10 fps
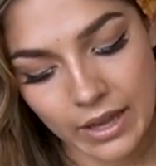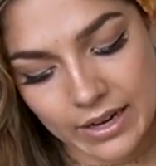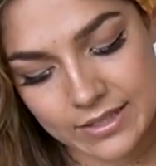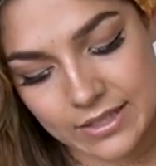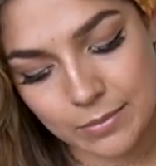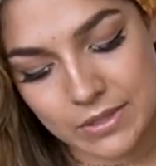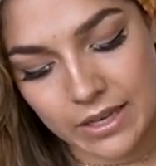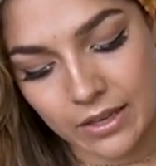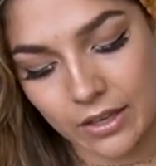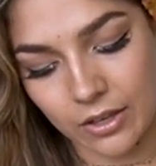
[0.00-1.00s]
And it seems
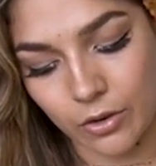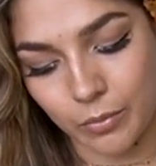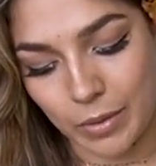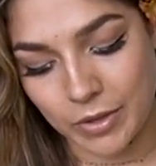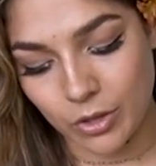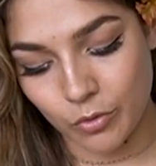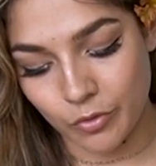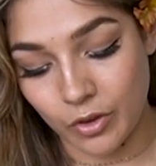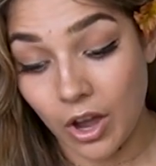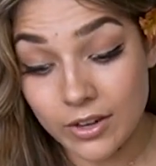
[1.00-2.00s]
like, you know, maybe
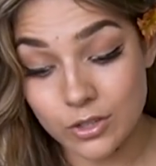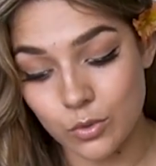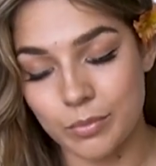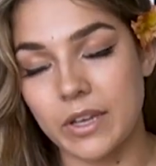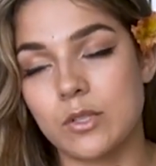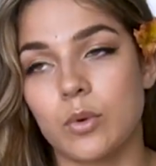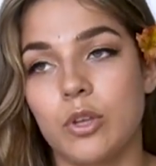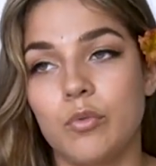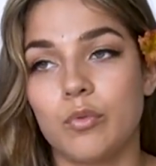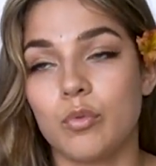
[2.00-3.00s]
you've gotten to a place where
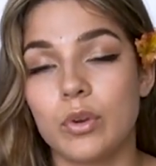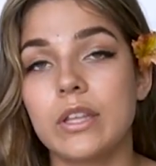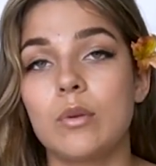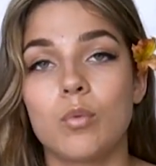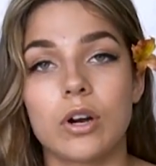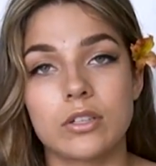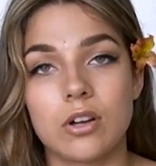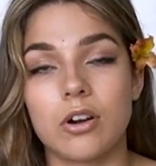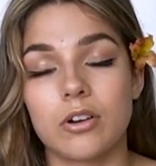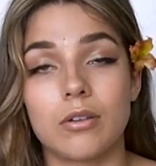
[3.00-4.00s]
you've really worked
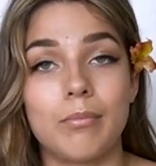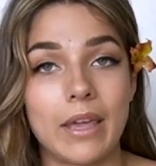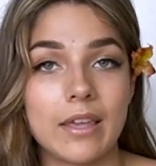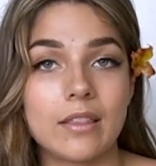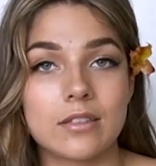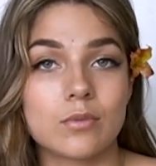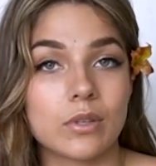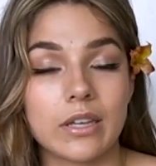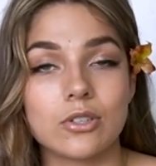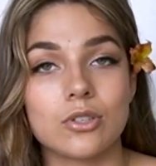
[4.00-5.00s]
hard on making this
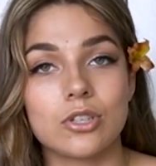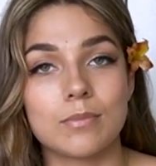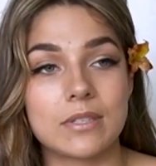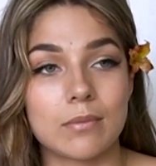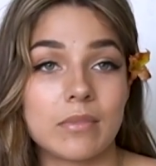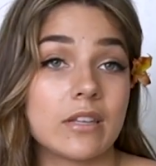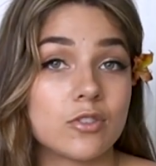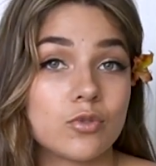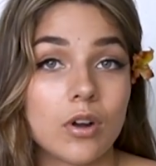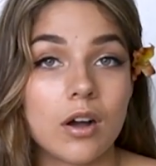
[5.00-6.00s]
relationship something
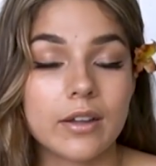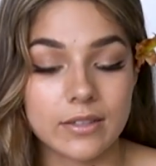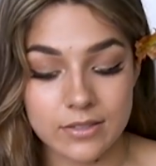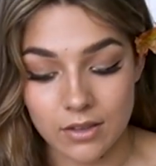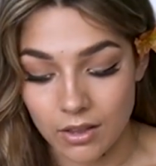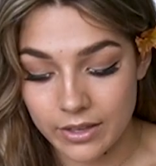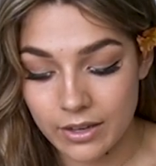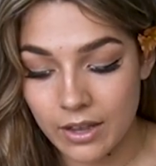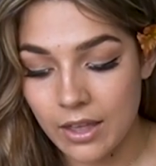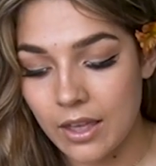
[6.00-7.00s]
strong and
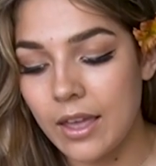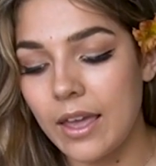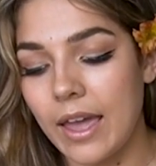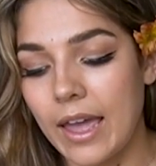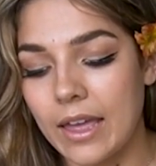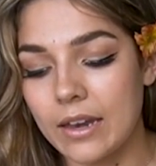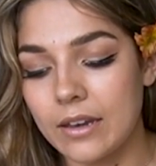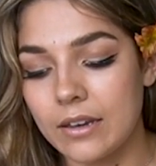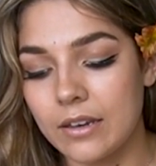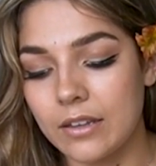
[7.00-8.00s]
solid.
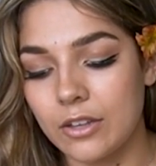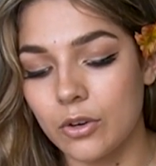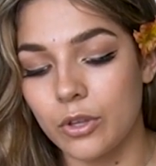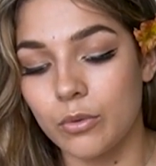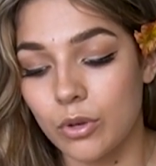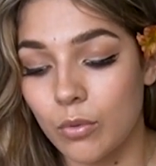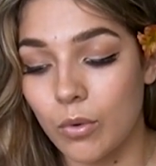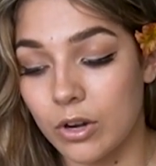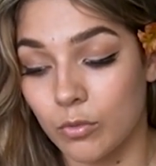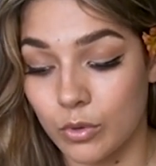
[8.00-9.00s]
And, you know, you don't
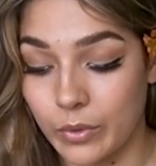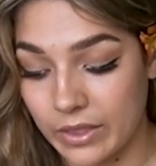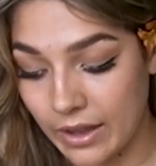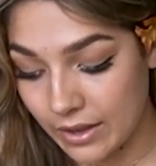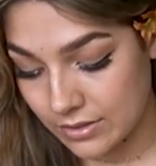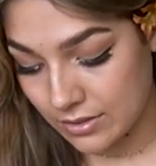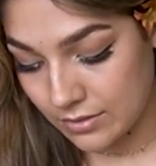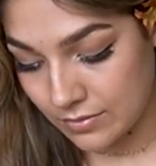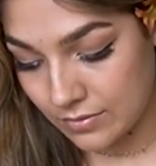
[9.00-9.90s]
want to ruin that.